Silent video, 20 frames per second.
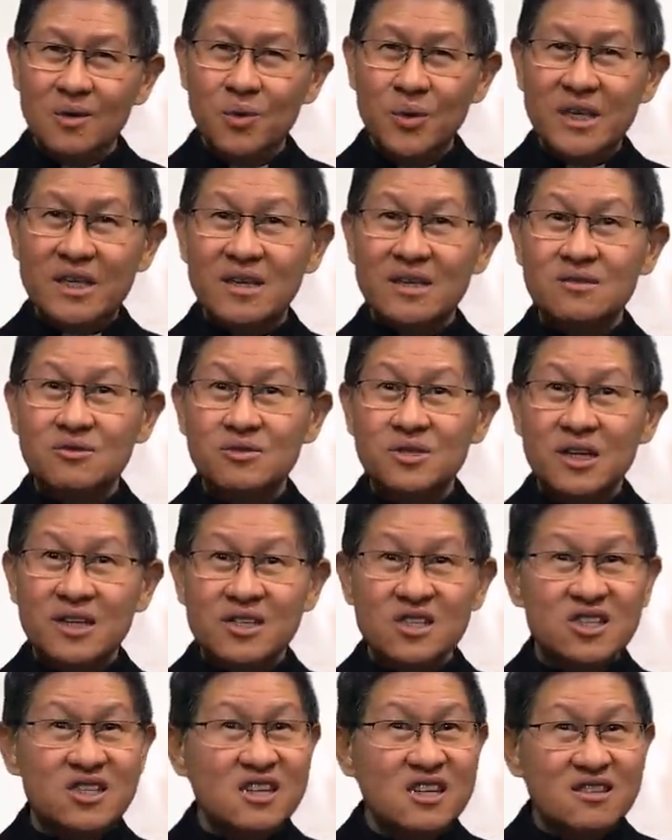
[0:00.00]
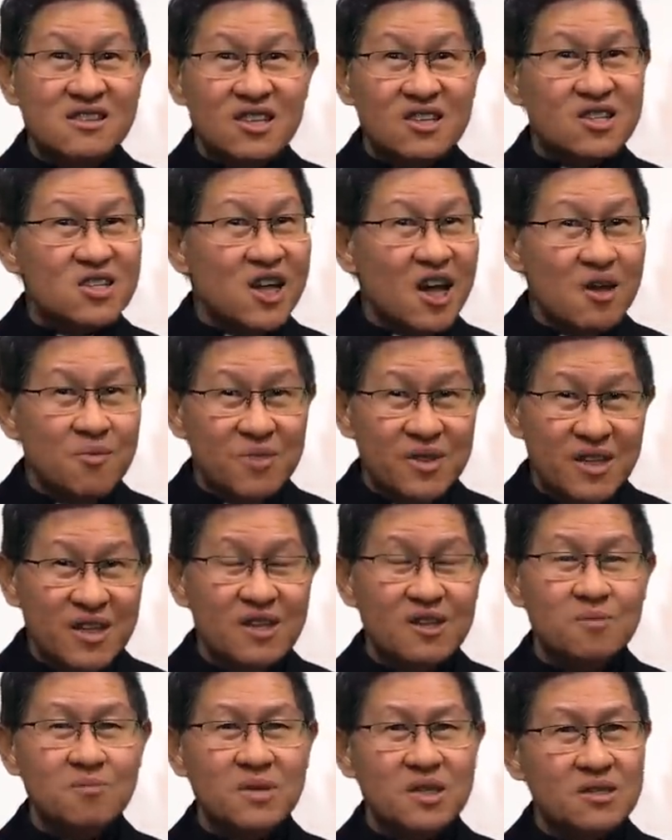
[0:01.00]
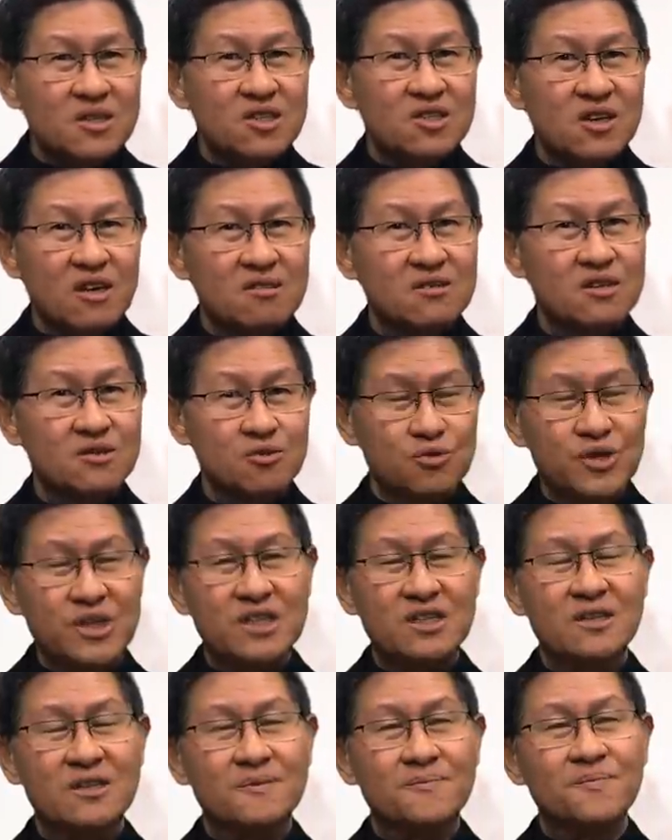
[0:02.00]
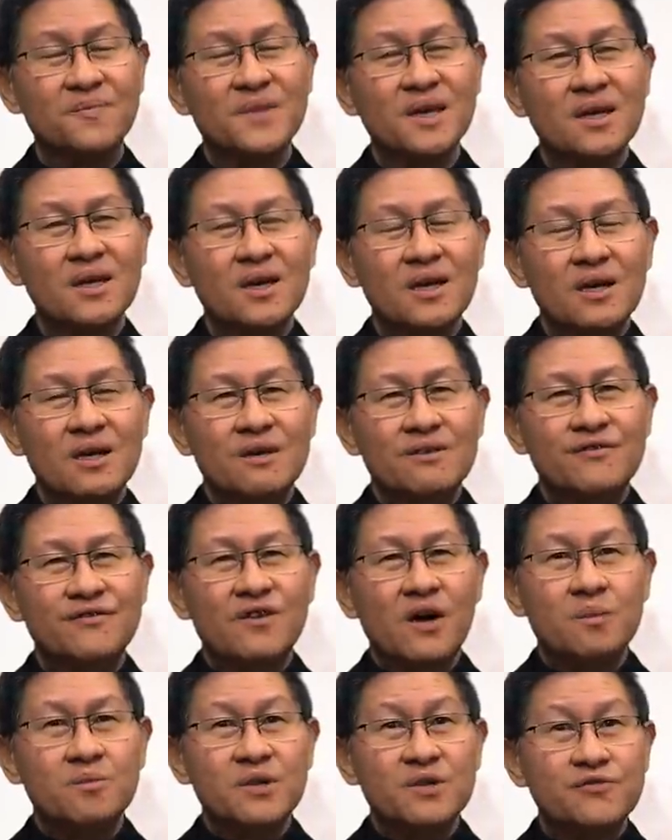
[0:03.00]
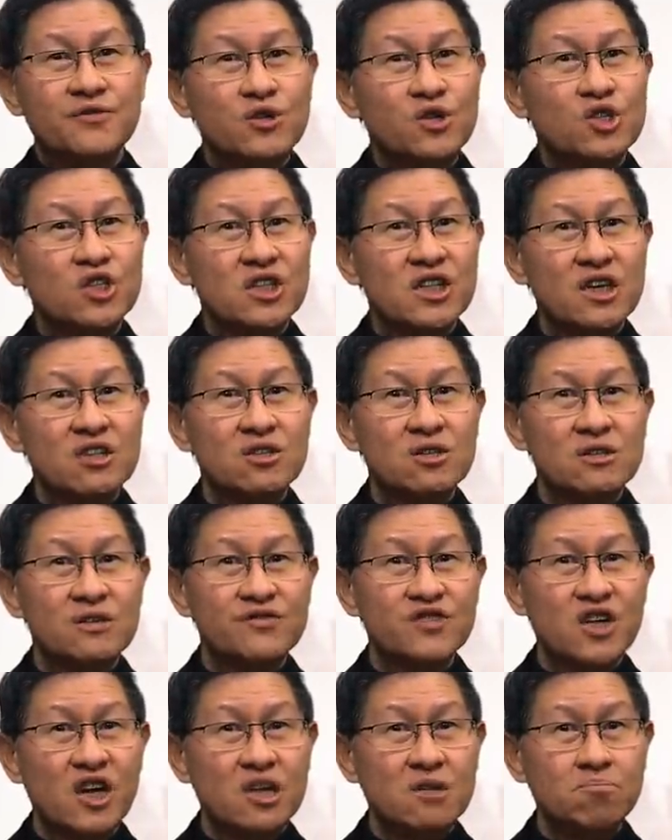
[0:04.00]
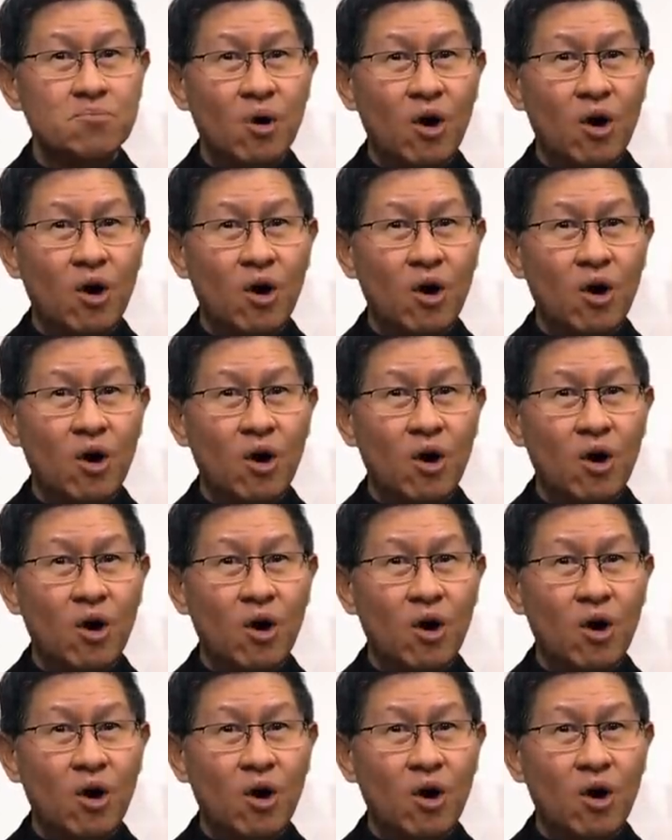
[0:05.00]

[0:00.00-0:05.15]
We can see the same theme in the second reading from the first letter of St.